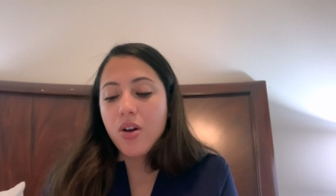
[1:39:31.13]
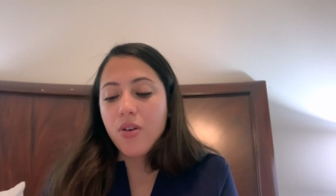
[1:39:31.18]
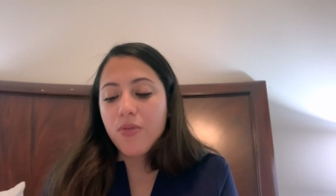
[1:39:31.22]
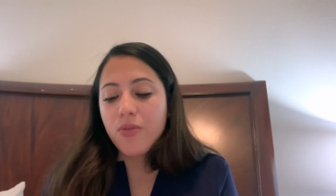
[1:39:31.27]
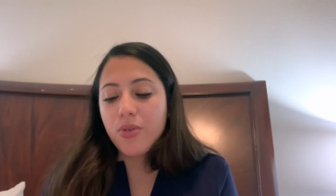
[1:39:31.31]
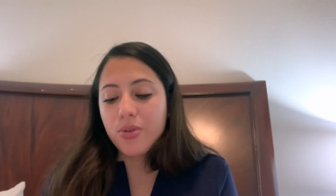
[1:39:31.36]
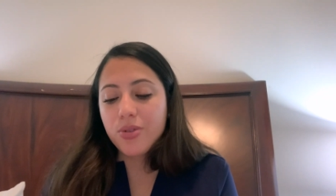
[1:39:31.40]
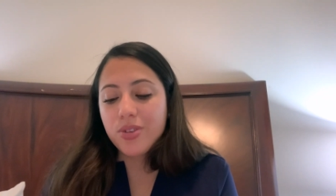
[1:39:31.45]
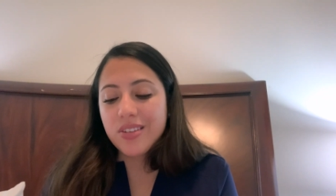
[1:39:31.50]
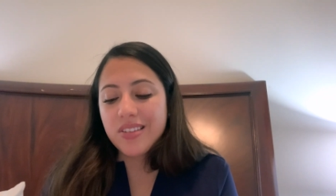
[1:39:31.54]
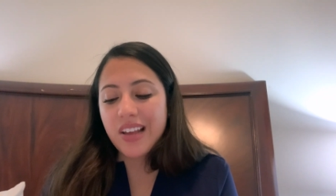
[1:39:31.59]

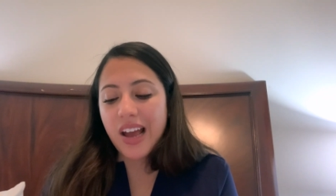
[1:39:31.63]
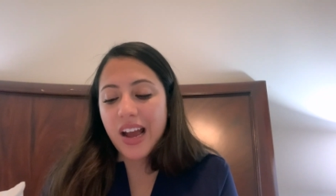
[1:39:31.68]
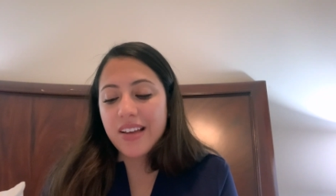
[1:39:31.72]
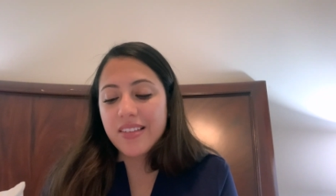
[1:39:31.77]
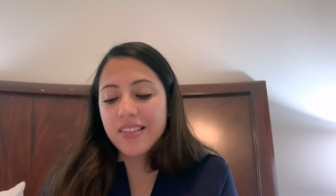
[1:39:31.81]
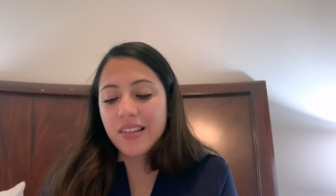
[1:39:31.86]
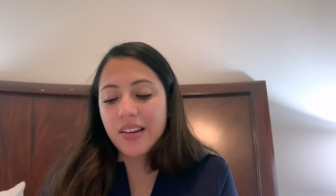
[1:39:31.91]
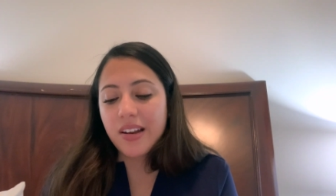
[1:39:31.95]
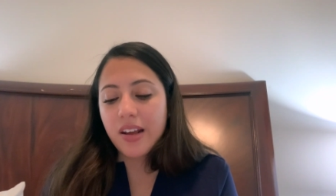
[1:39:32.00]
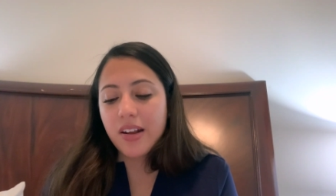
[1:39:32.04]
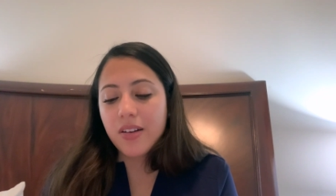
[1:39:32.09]
Versus
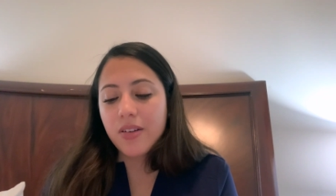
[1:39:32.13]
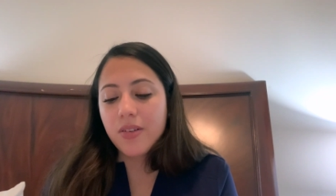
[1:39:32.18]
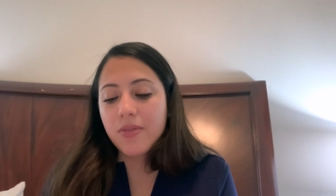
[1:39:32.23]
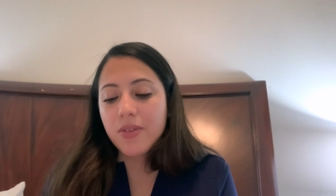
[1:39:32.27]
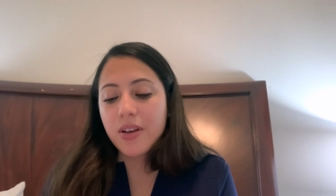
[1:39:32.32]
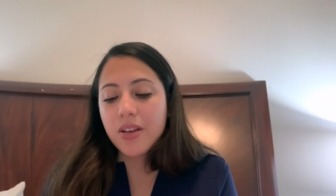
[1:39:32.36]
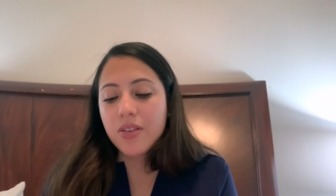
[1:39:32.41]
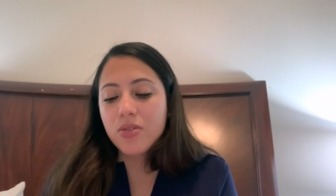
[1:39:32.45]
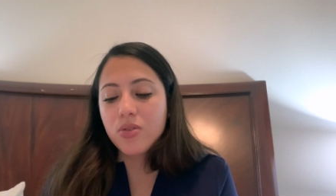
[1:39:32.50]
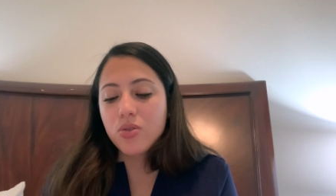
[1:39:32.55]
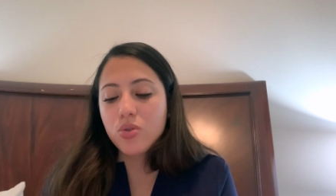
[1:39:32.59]
exudative,
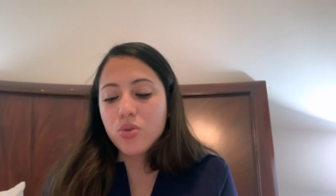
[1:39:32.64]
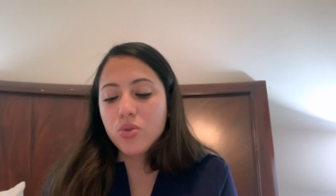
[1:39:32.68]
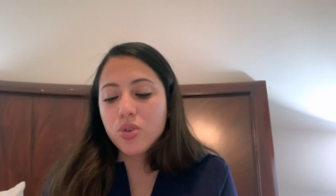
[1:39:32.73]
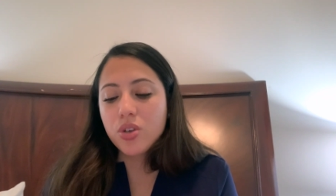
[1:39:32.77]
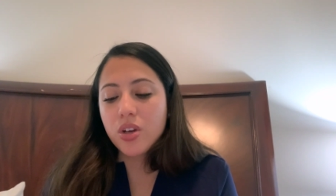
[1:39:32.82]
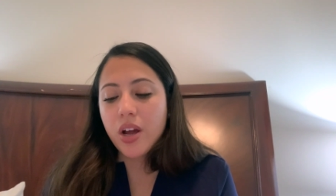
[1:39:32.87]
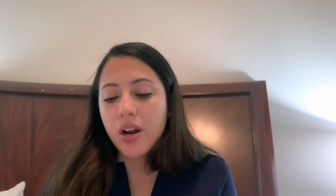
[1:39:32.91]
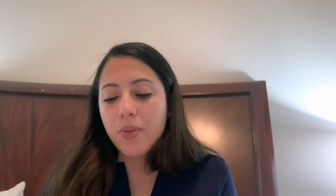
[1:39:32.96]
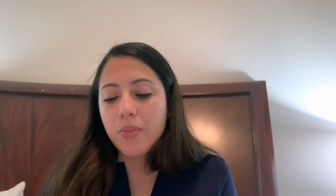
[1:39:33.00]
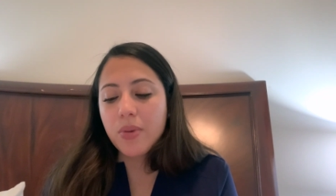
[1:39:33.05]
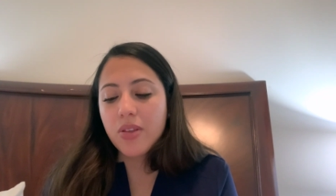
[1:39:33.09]
it's usually
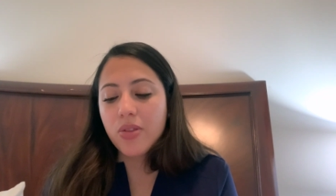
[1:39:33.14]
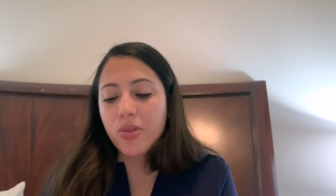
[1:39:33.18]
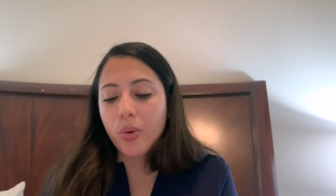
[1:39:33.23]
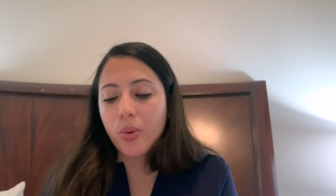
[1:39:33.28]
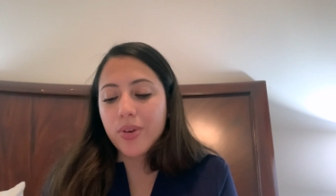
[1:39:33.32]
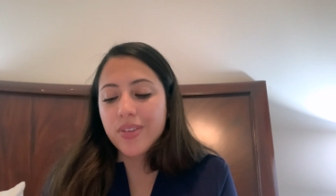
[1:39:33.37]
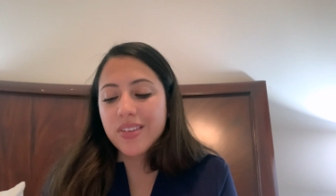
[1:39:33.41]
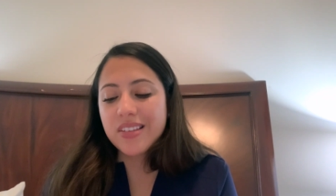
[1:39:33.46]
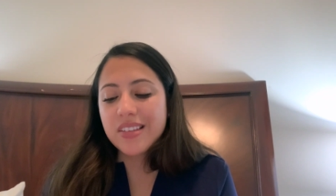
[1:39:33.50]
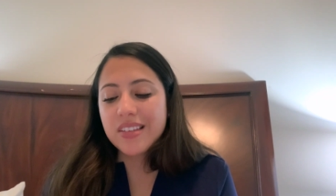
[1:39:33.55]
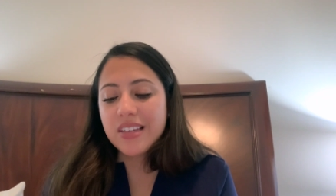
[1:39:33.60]
going to be
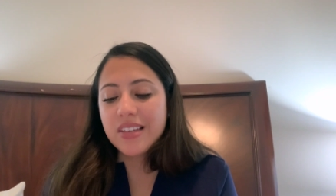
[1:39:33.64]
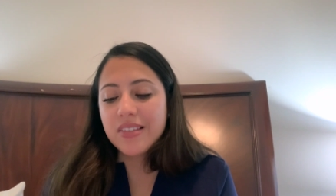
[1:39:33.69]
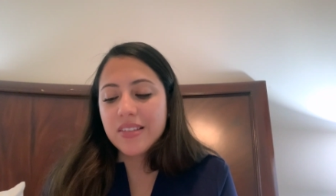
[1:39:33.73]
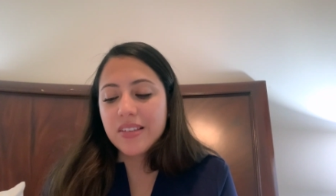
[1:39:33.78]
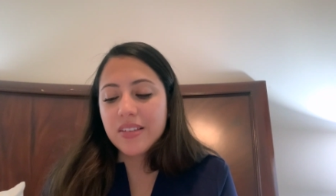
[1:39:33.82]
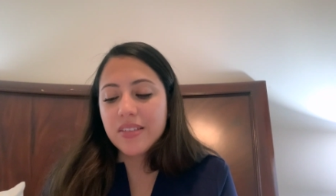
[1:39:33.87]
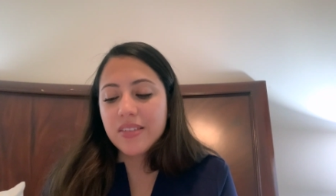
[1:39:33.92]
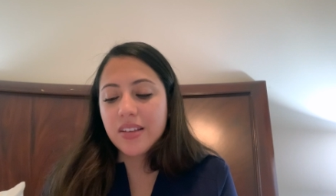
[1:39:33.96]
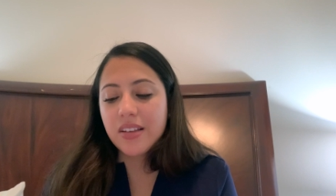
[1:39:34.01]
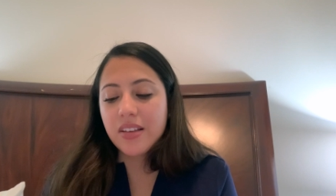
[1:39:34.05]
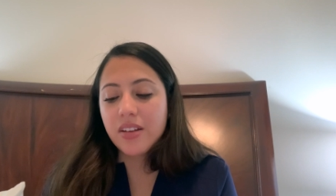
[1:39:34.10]

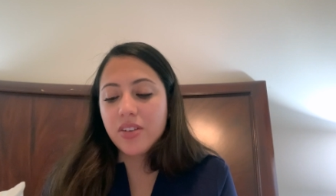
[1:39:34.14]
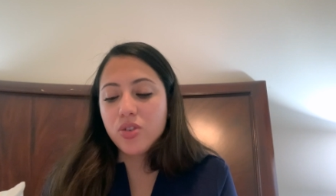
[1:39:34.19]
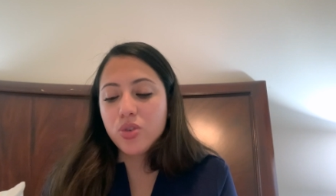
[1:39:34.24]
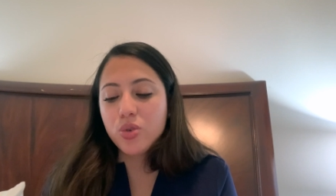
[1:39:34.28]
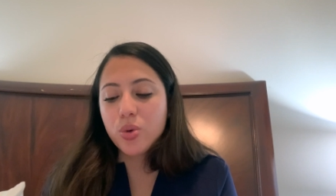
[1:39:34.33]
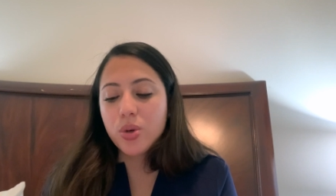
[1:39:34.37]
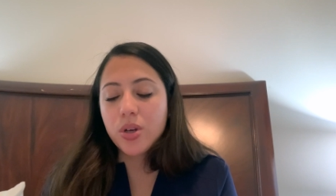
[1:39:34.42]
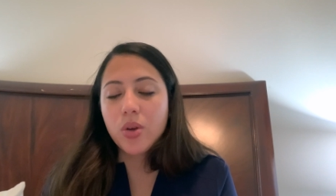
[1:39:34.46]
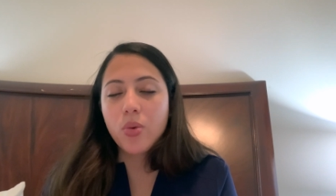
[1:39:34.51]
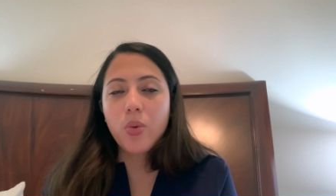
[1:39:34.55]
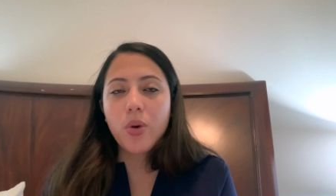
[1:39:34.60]
thoracentesis and then
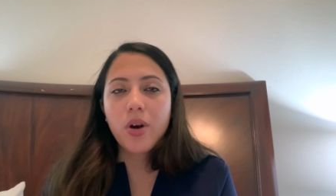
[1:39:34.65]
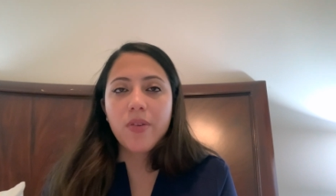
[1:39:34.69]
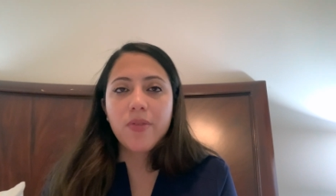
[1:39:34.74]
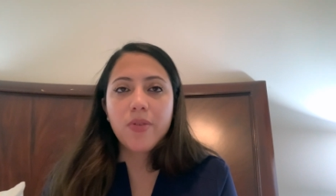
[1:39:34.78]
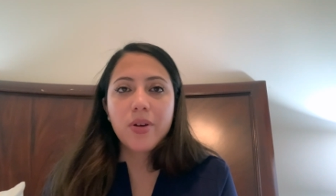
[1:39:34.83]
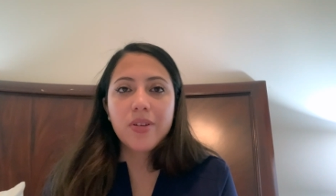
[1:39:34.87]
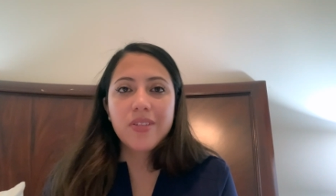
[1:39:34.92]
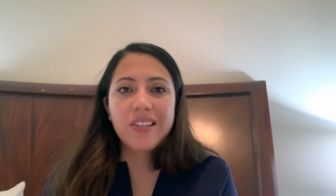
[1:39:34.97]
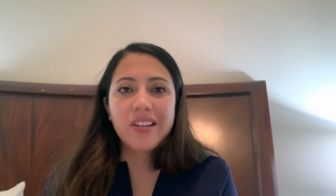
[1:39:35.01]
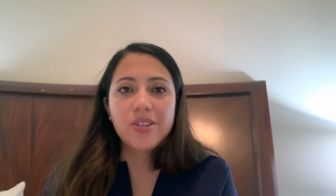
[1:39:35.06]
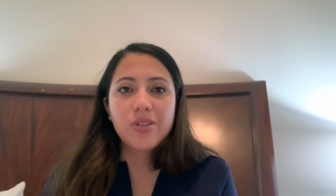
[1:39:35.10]
treating whatever
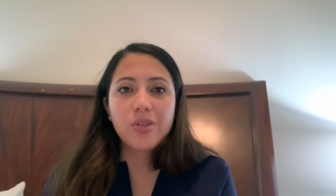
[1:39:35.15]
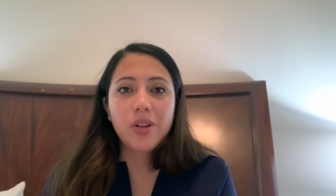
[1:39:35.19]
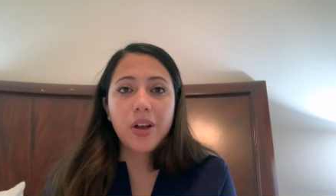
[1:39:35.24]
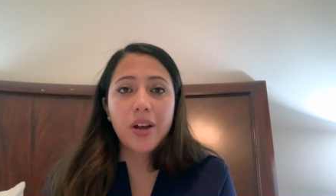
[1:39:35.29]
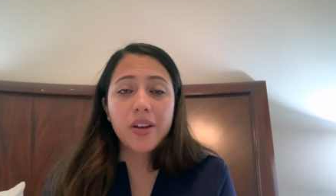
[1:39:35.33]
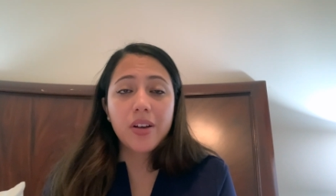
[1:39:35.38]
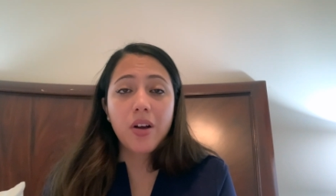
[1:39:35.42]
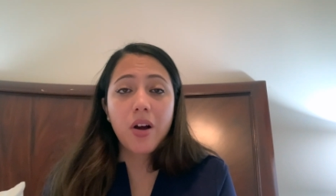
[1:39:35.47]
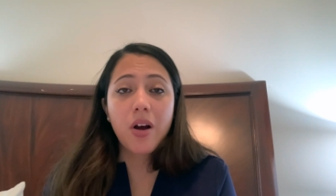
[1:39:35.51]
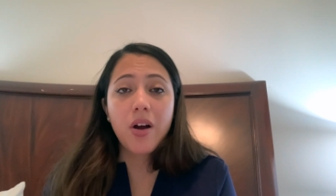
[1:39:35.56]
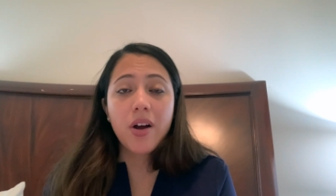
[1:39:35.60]
its
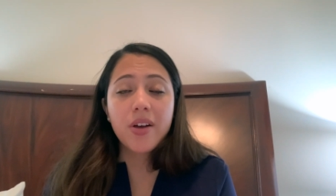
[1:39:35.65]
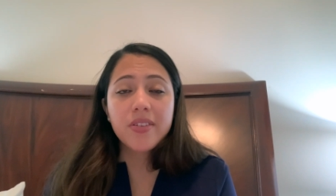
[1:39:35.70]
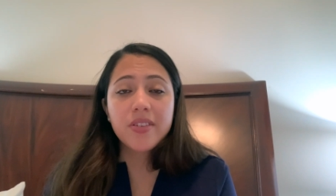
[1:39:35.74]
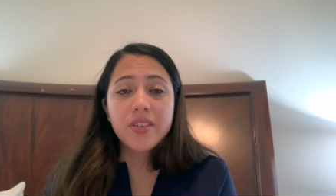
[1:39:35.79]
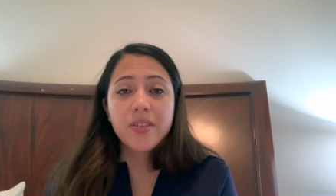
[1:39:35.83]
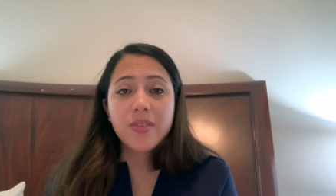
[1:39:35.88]
underlying cause.